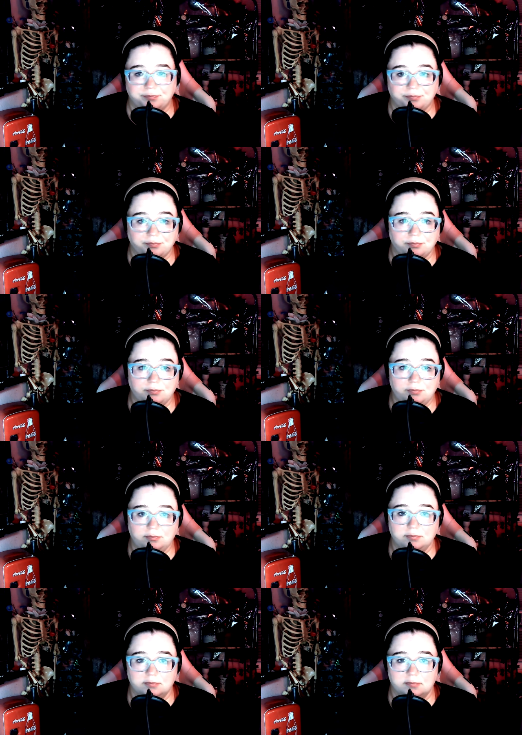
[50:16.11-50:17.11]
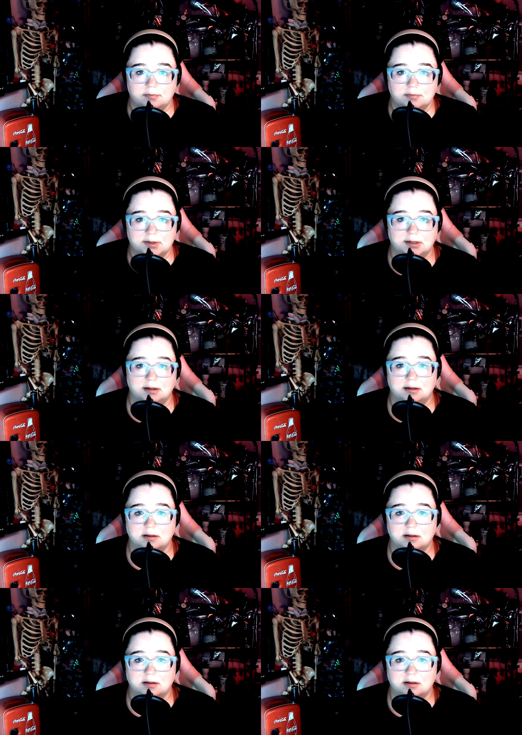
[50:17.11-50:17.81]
(silence)